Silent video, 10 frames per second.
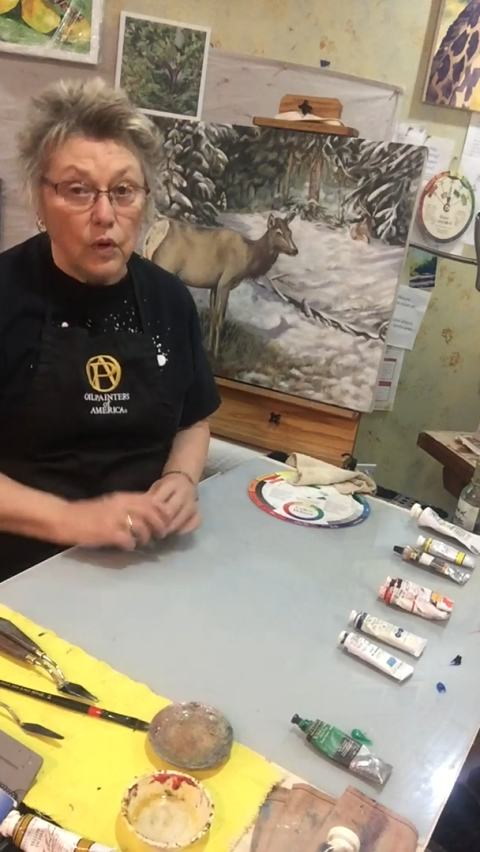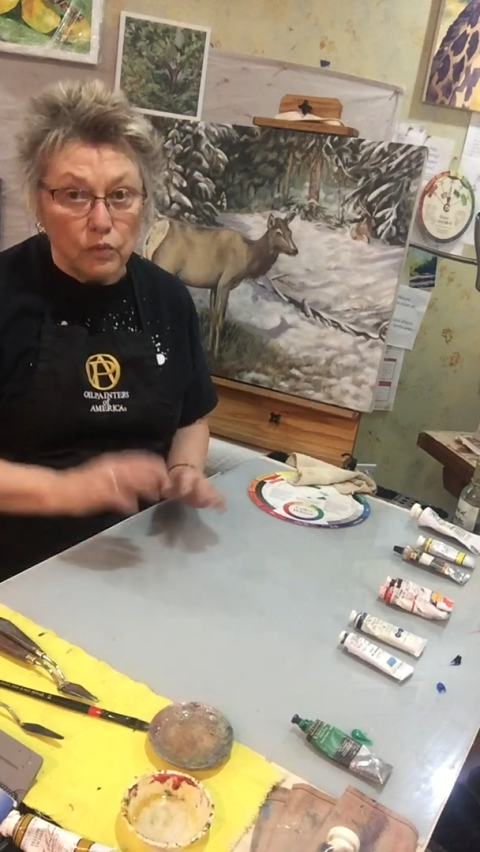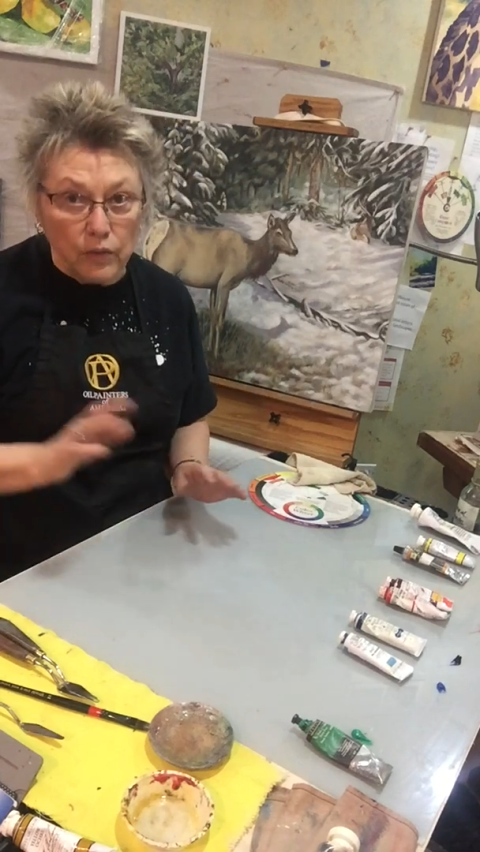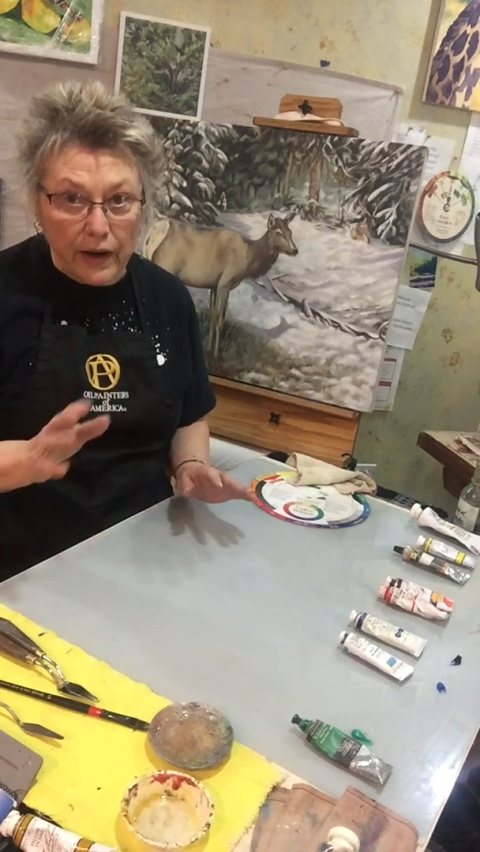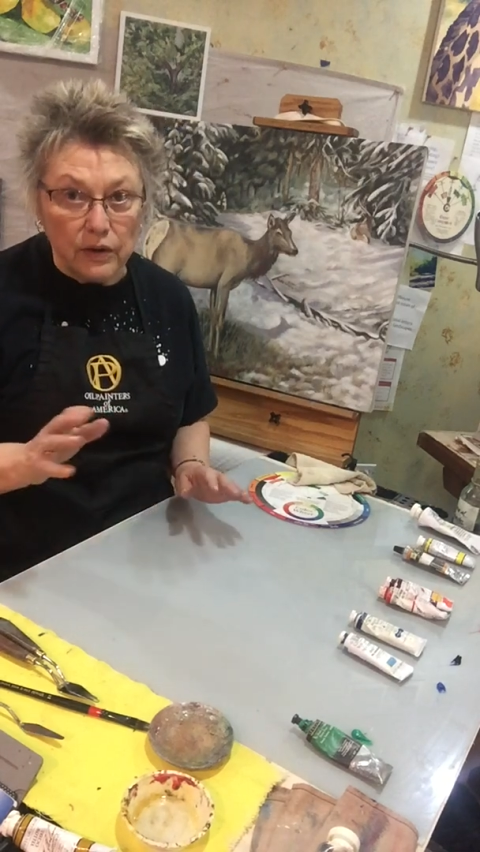
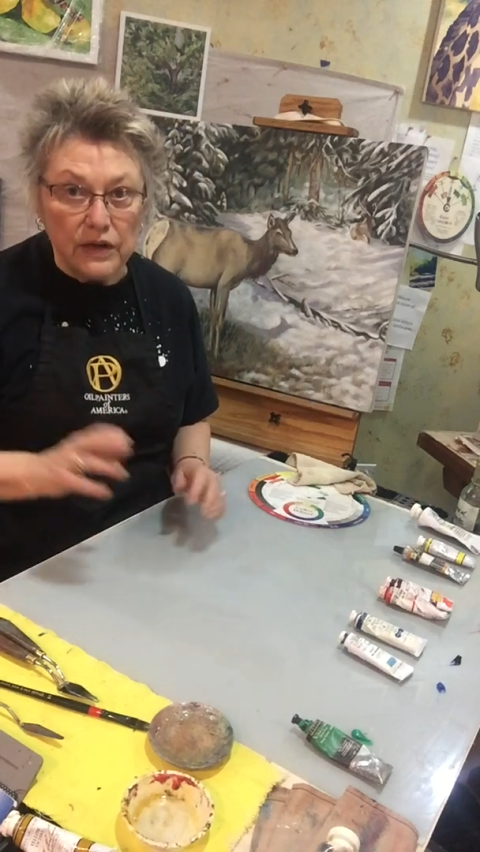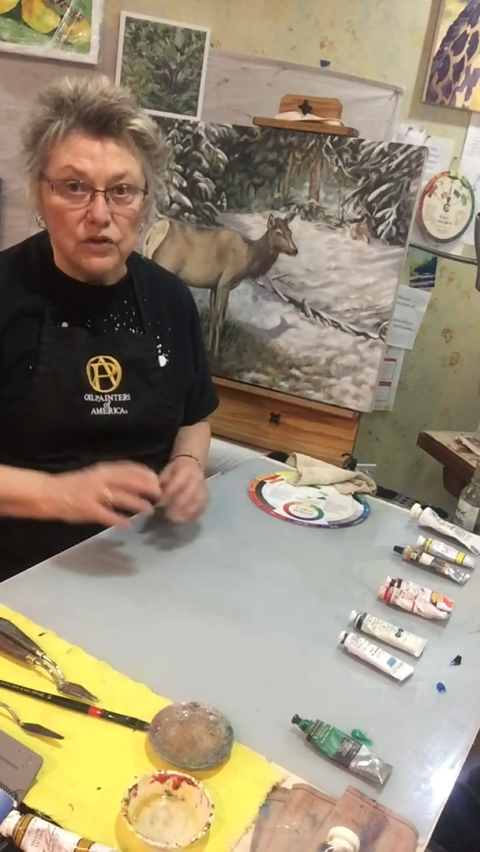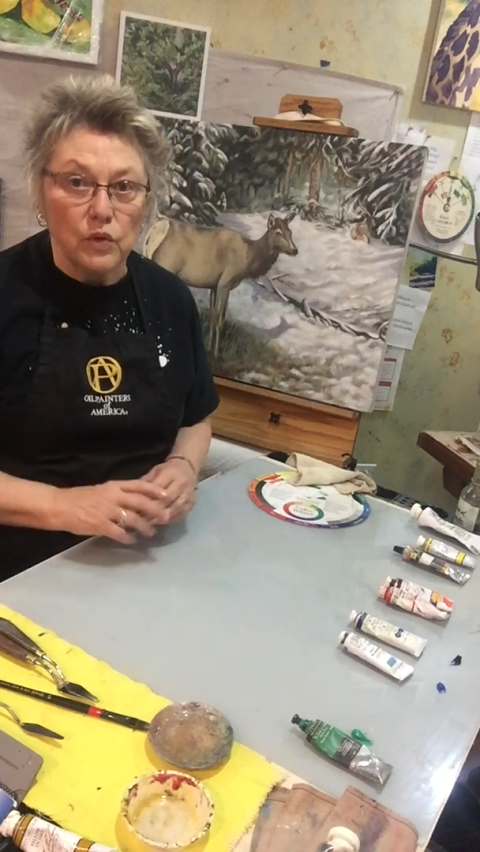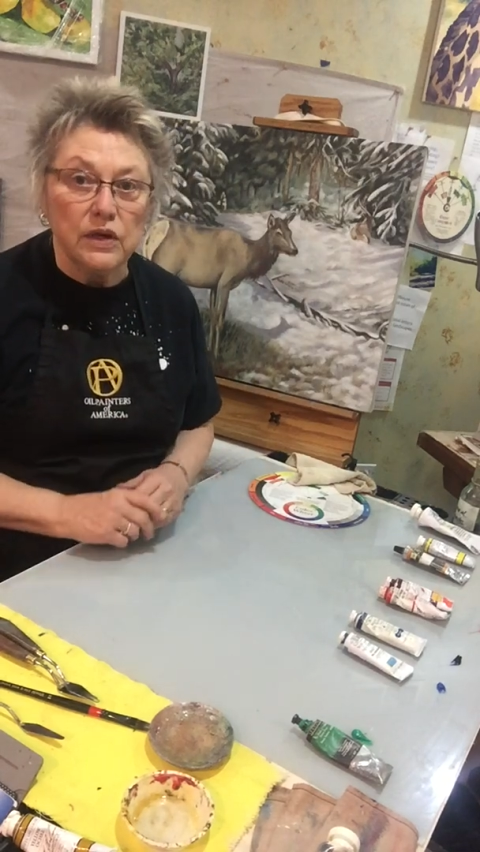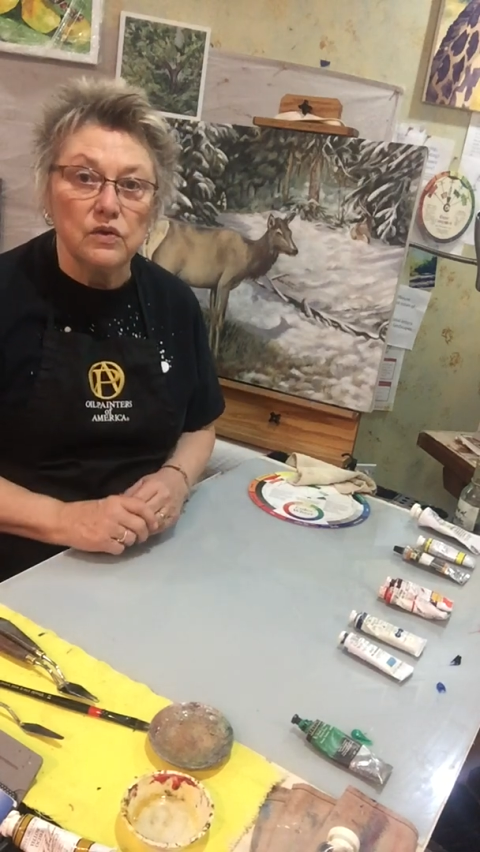or rarely
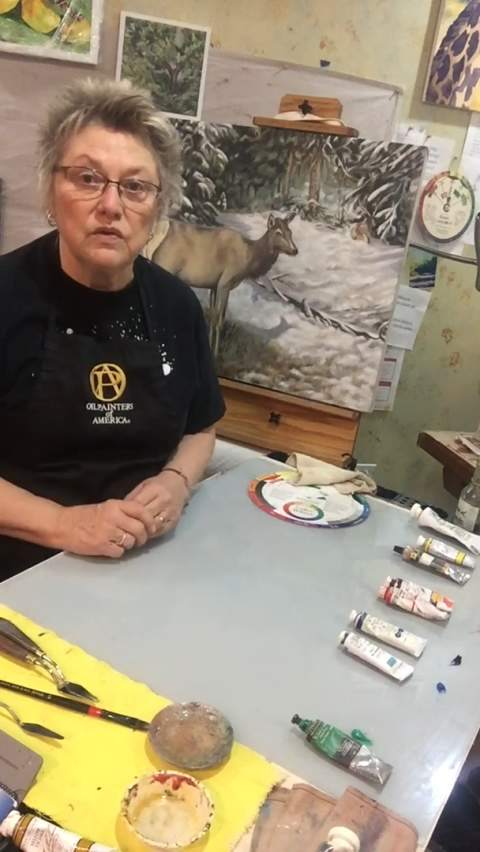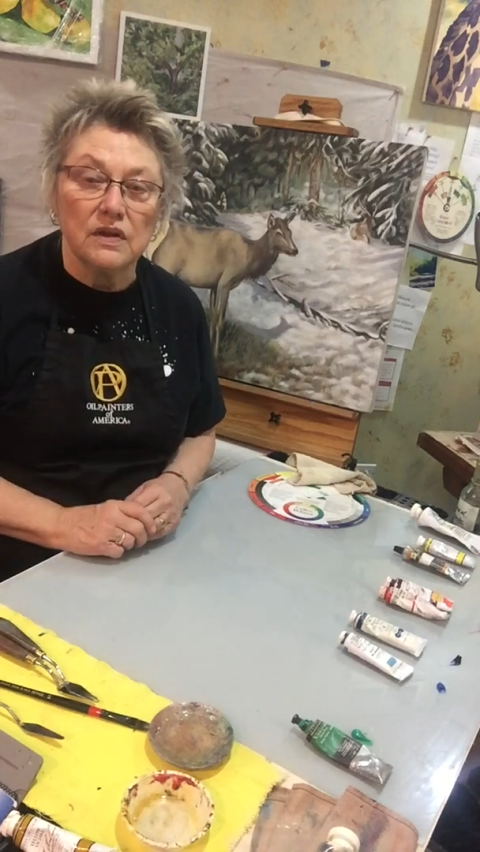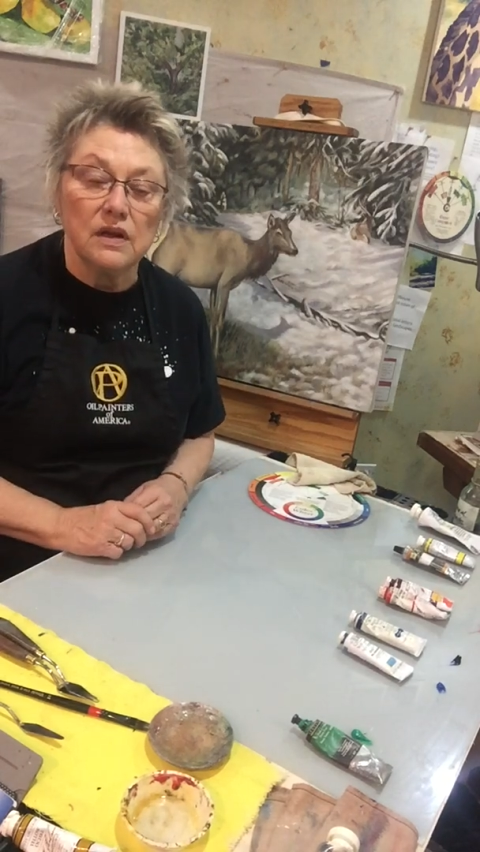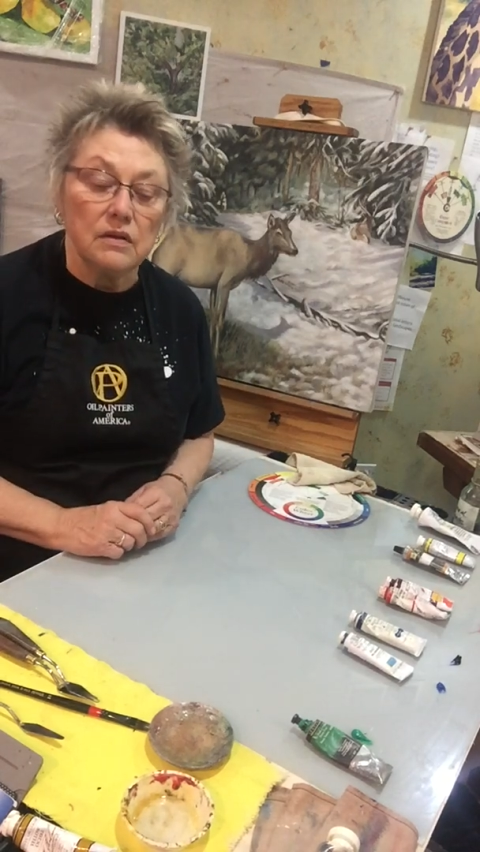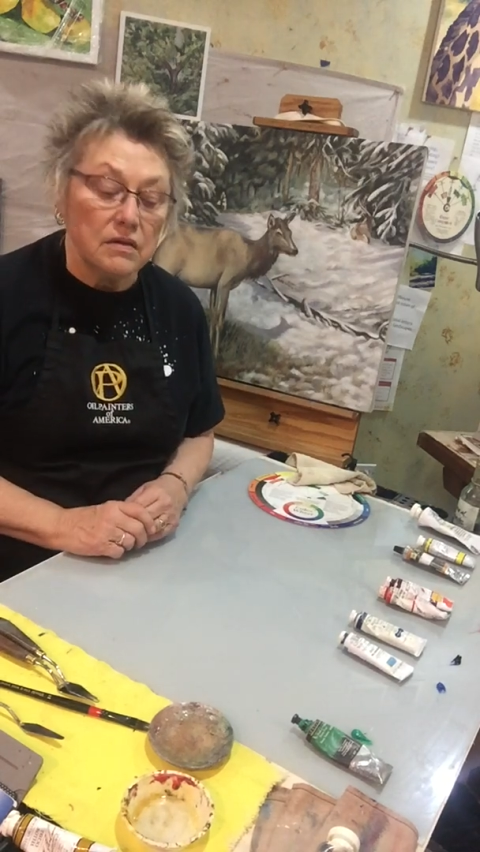do I use
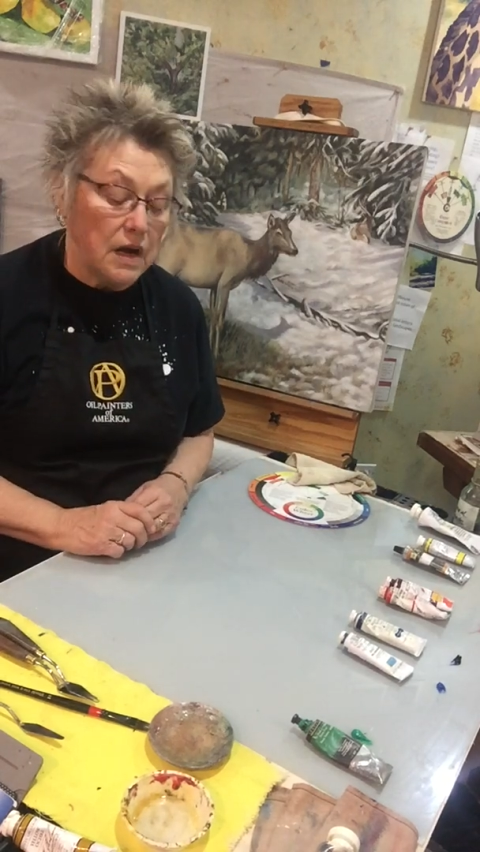any